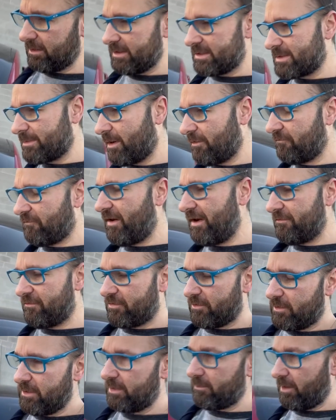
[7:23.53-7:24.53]
It's about five
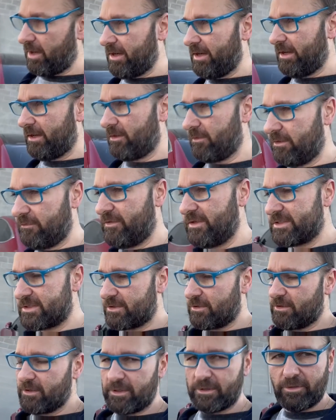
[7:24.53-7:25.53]
thirty right now. The event
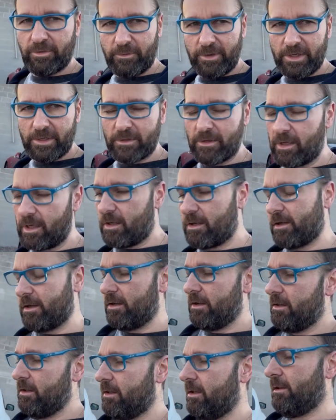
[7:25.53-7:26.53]
started at three o'clock.
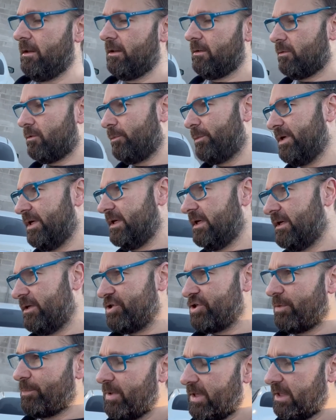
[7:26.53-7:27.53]
We'll be
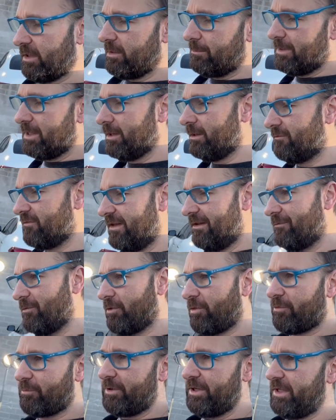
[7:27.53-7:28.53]
jumping in the middle of level
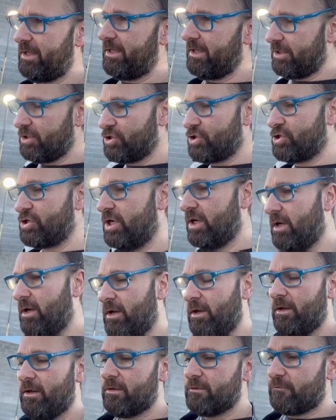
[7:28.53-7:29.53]
three-ish.
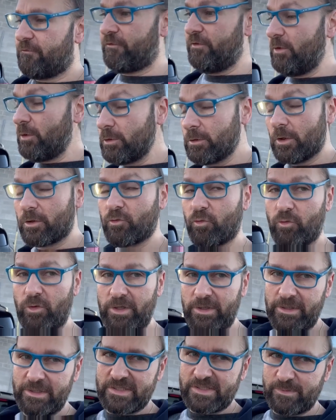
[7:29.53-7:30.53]
The field looked
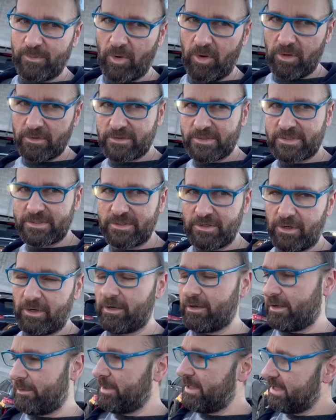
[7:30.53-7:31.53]
really small to
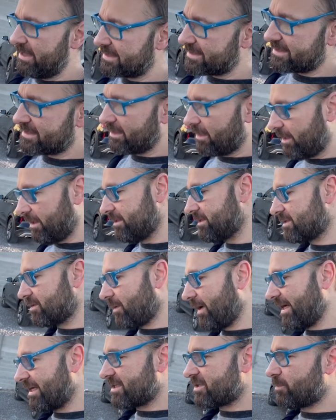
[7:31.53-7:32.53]
start. I mean, it's stud, so
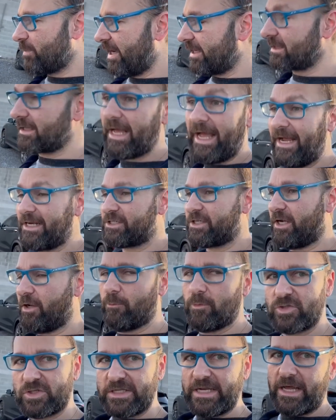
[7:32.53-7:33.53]
I expect... Actually, I
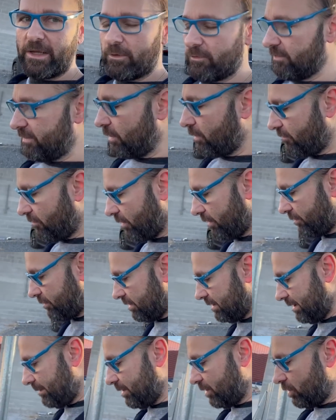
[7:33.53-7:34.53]
almost nailed the over-under and
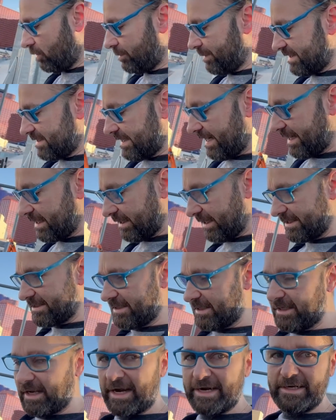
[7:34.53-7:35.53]
the limit hold'em exactly. I
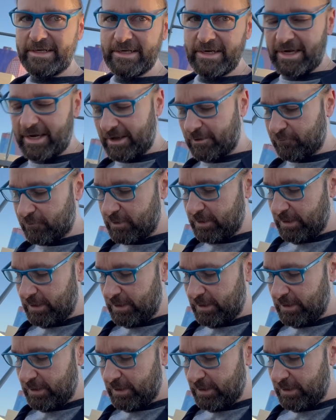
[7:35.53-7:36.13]
said ninety and a half.